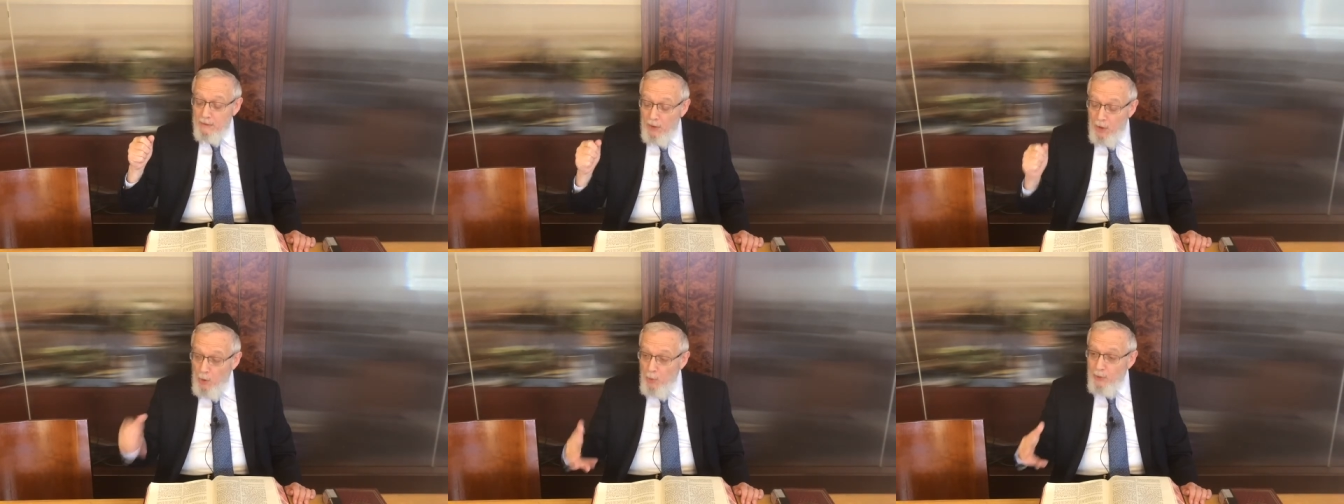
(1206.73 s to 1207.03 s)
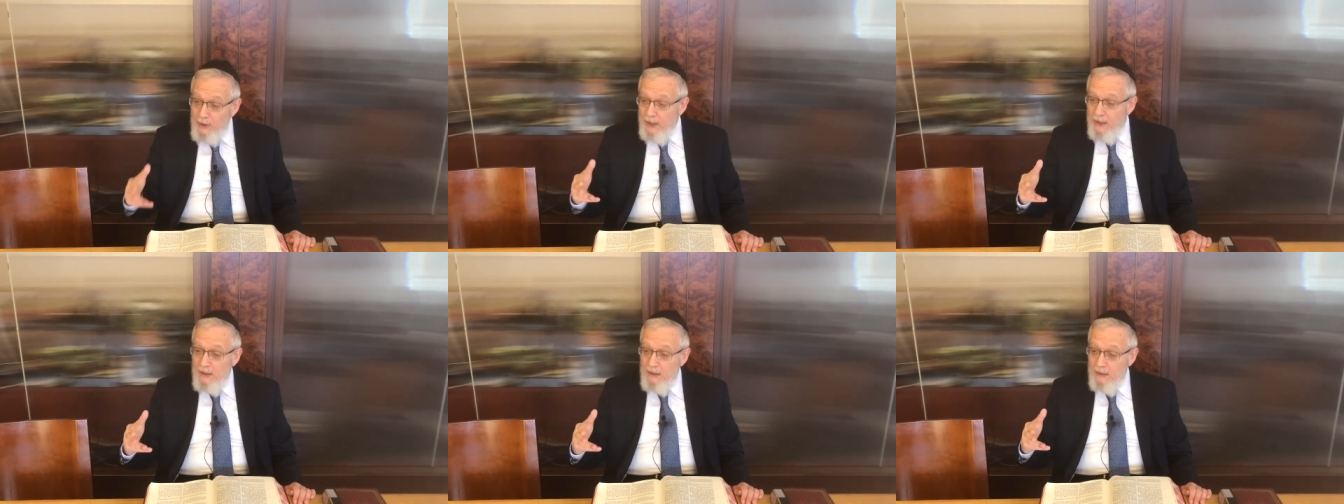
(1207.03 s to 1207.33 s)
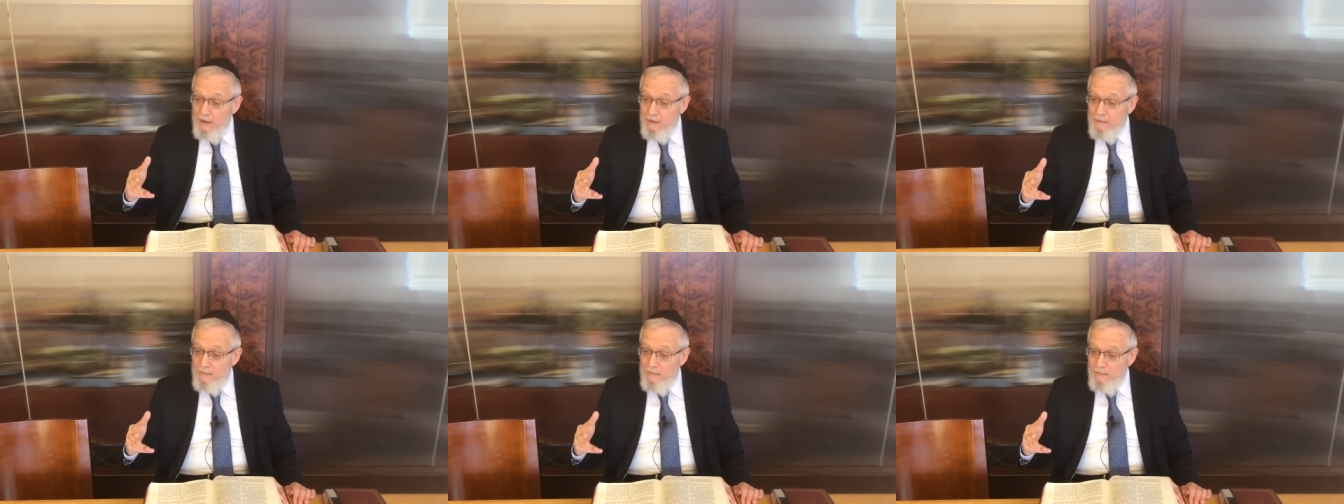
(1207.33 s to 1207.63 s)

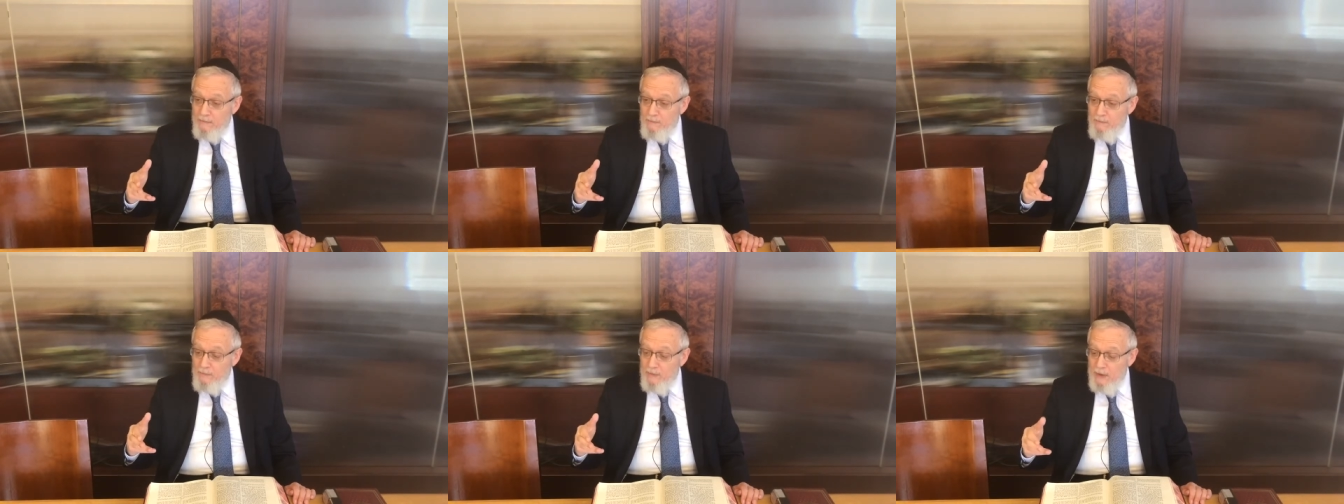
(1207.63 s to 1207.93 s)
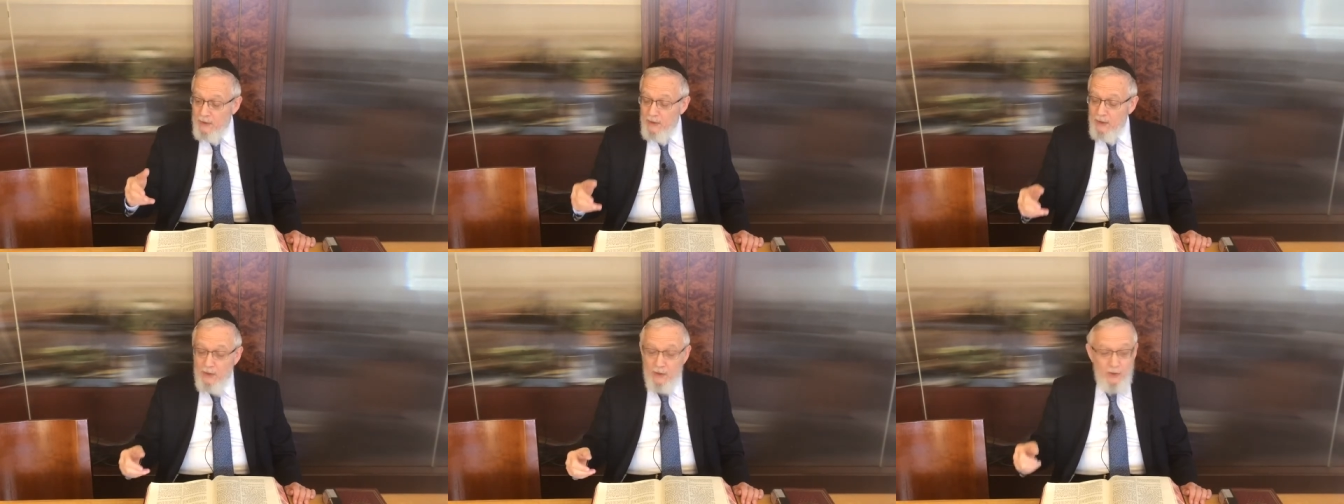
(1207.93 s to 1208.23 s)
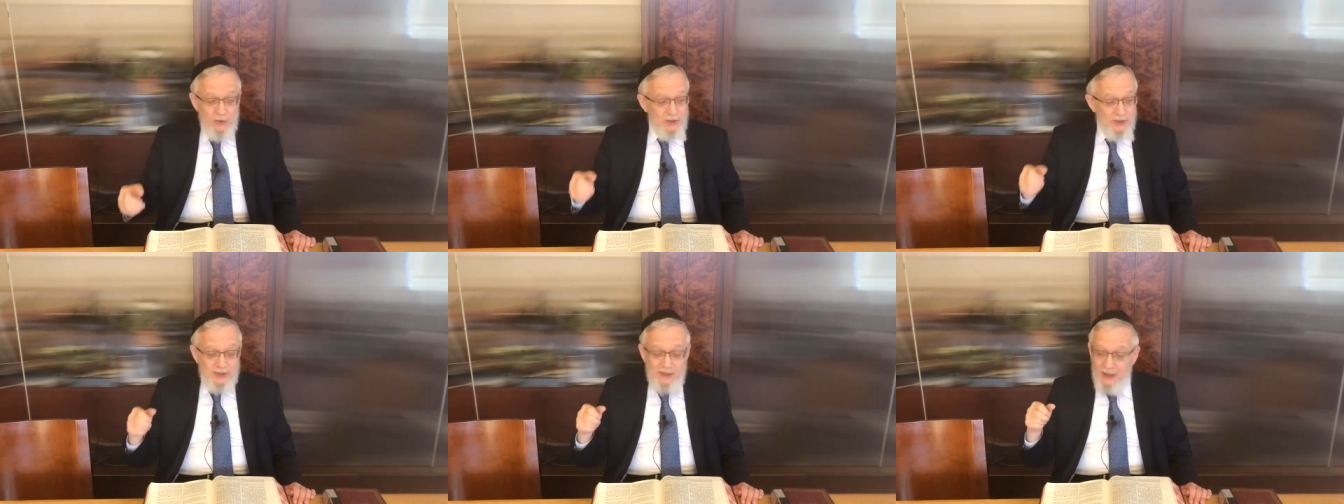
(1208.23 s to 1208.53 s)
Only.
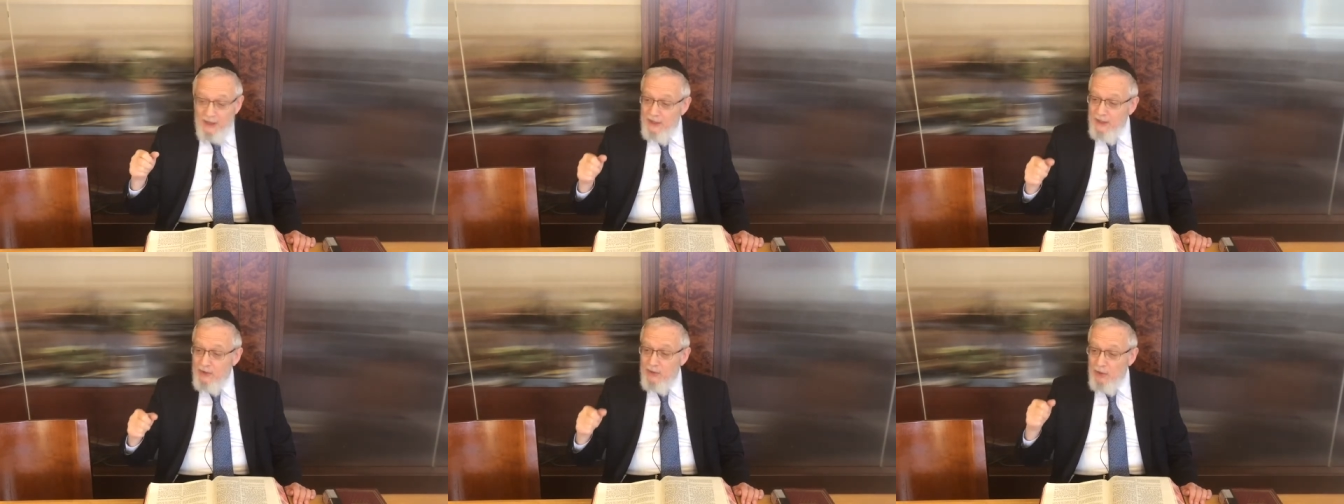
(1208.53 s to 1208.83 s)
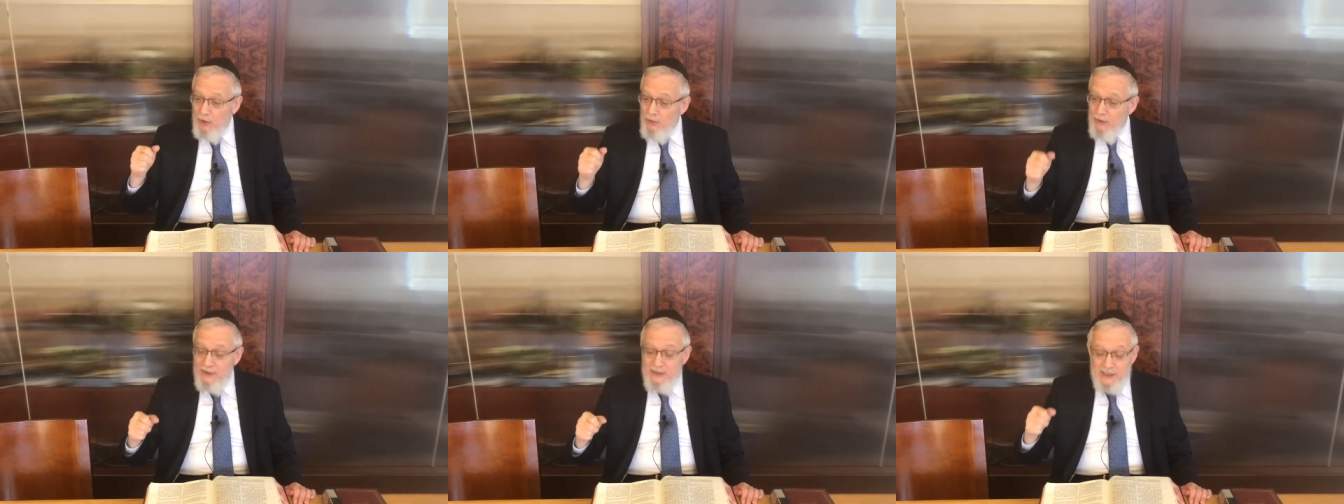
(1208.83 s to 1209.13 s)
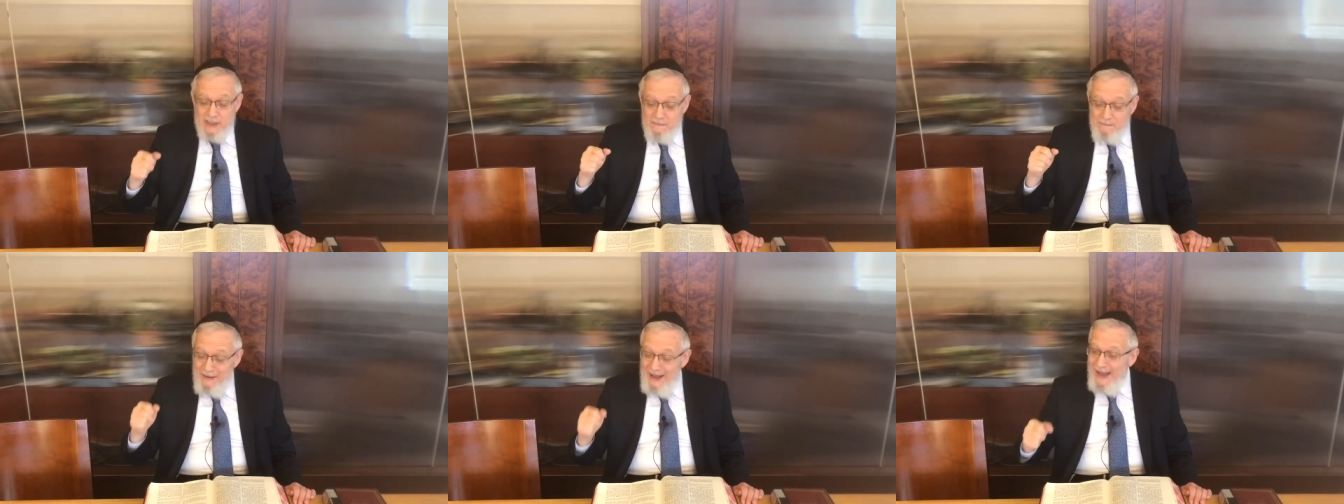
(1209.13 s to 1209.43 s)
You study Torah
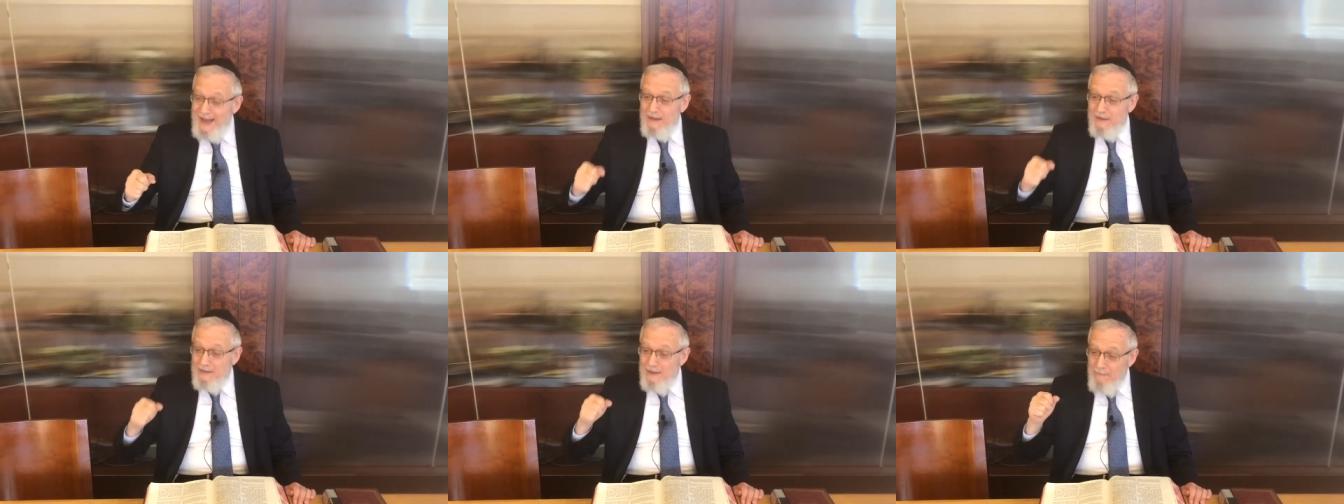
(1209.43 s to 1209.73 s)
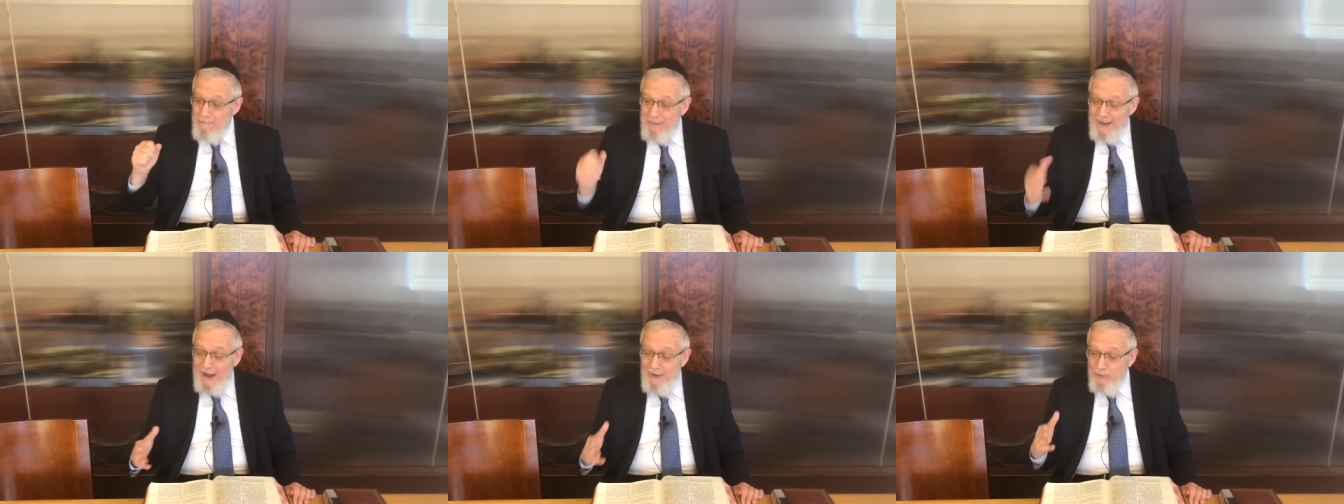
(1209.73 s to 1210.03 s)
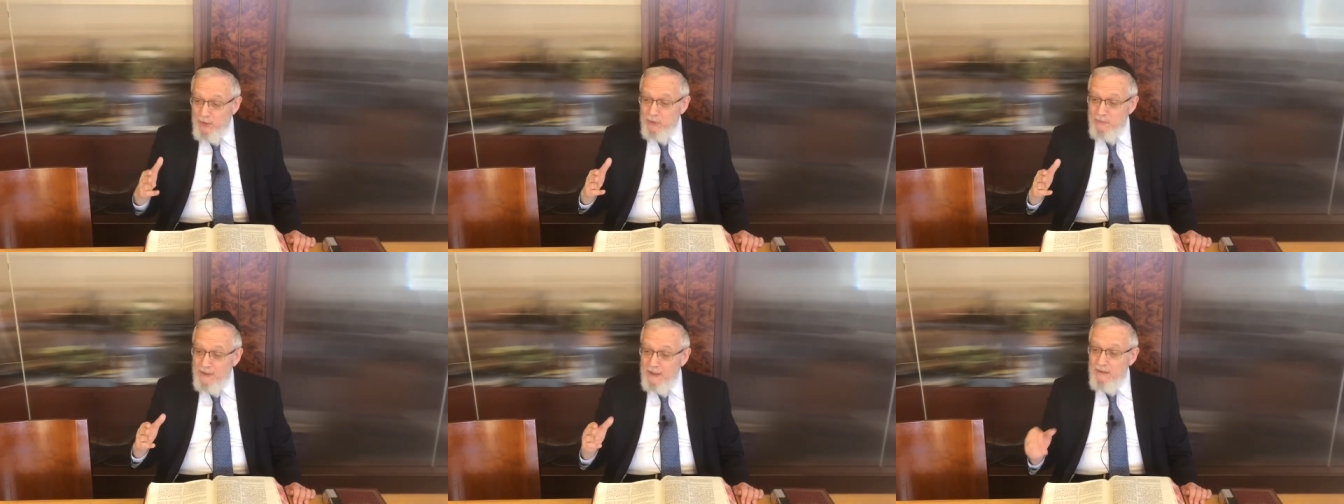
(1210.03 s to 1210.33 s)
despite the
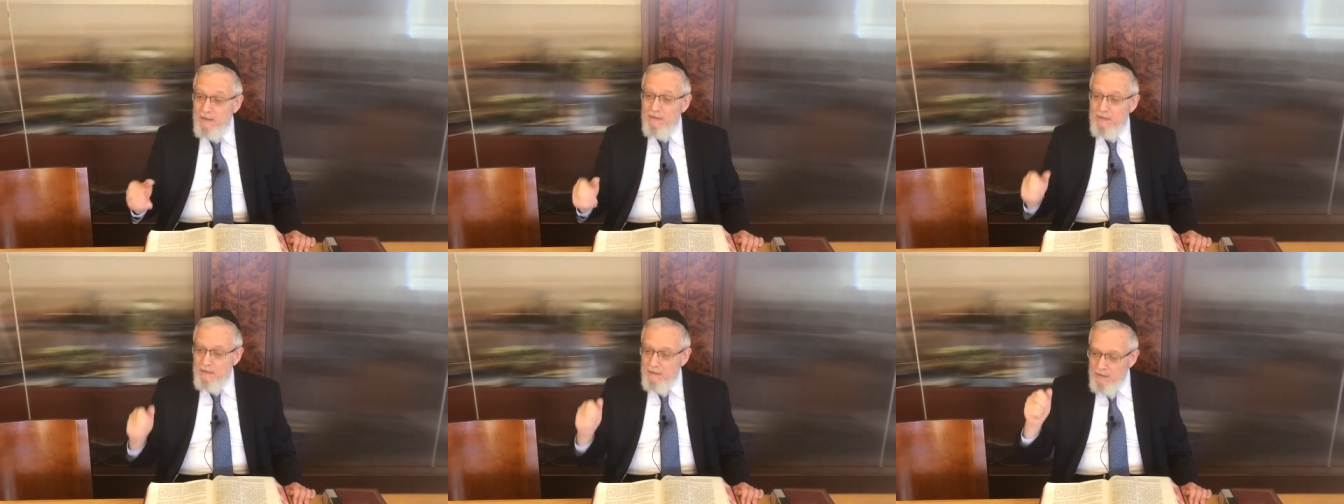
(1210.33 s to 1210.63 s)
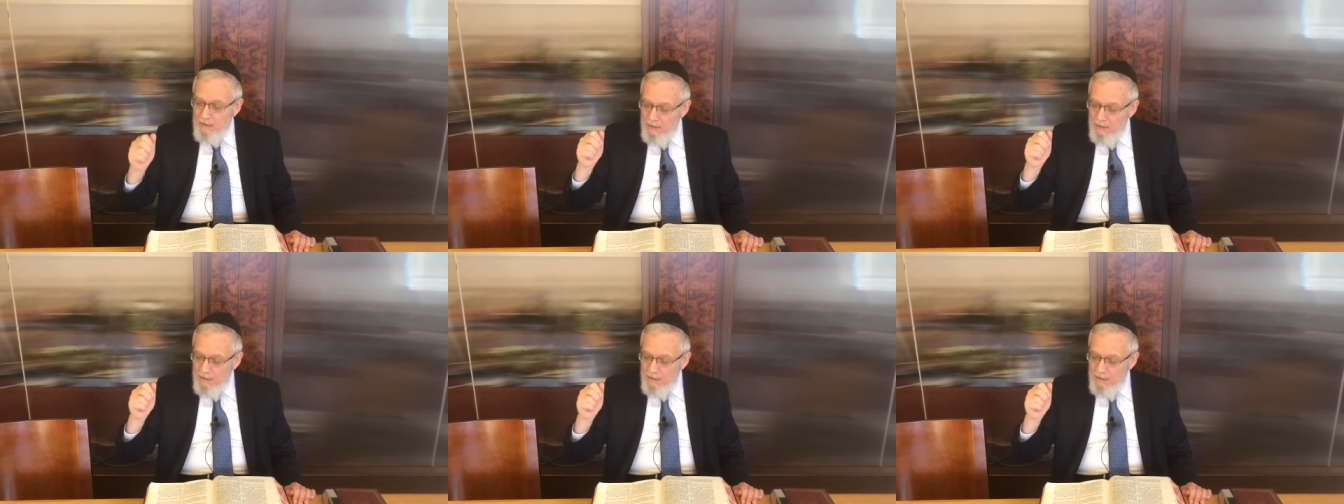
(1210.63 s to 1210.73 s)
impoverishment,